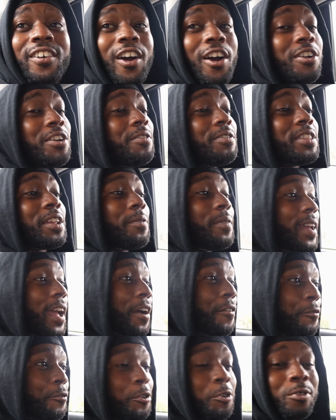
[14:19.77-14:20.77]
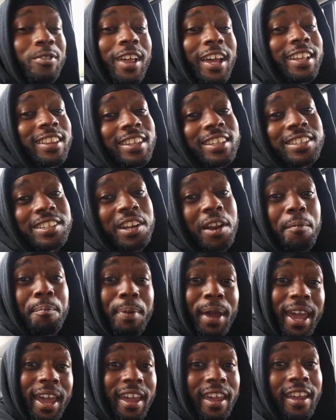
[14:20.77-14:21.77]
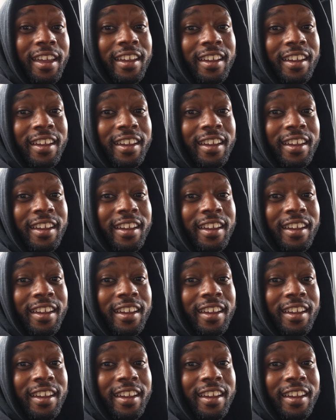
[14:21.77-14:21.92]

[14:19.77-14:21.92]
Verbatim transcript: don't even think we got food like this in the Bay.